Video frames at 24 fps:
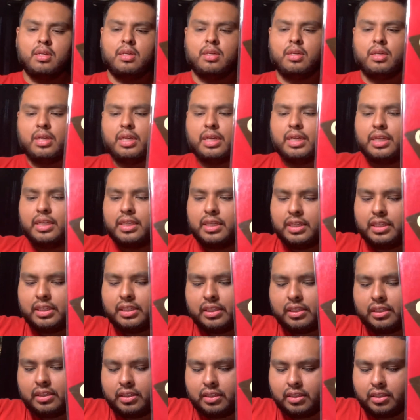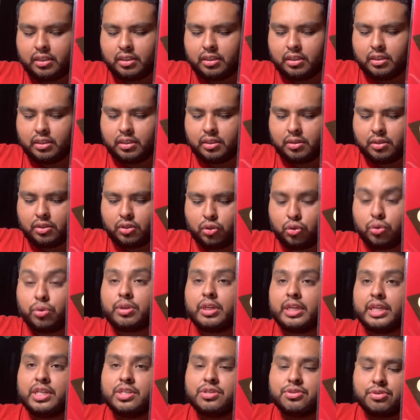he does a short
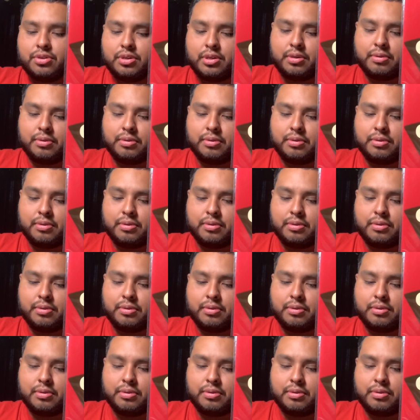intro,